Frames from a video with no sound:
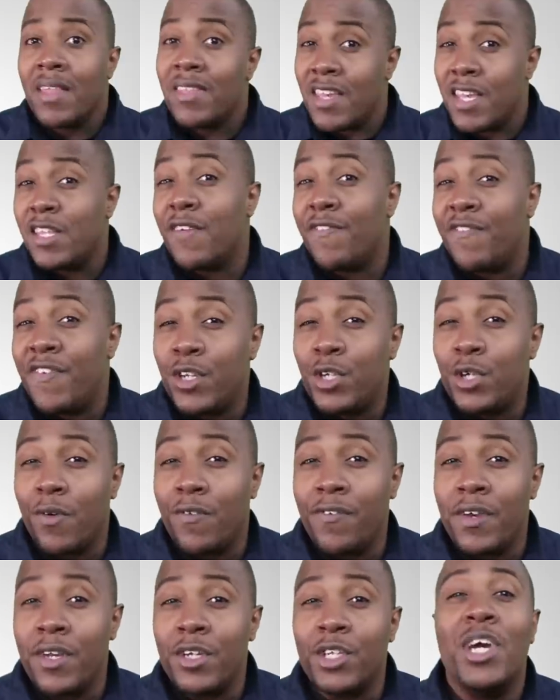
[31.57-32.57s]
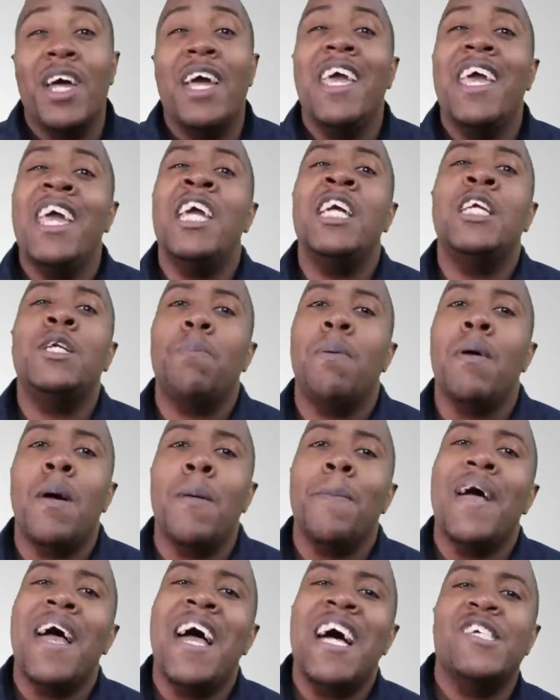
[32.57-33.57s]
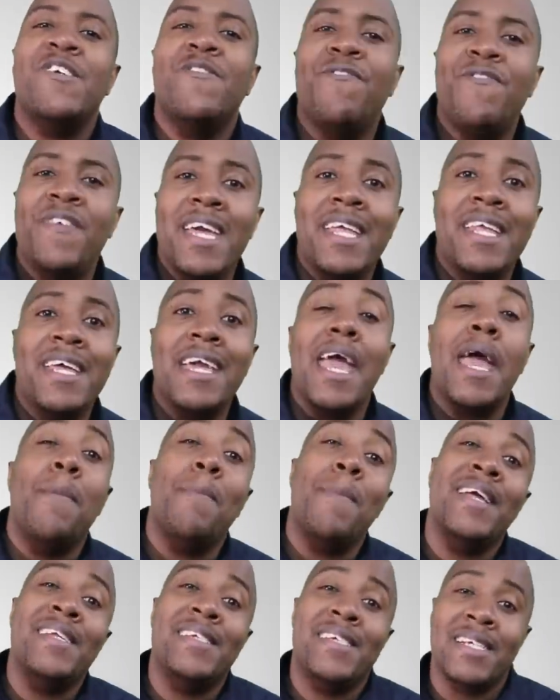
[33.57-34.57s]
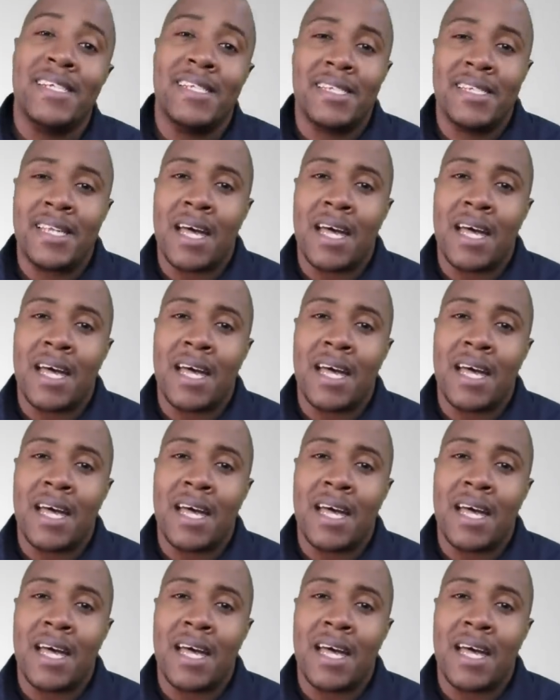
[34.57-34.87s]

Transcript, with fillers: Need to feed your fish? Each pump has feeding and maintenance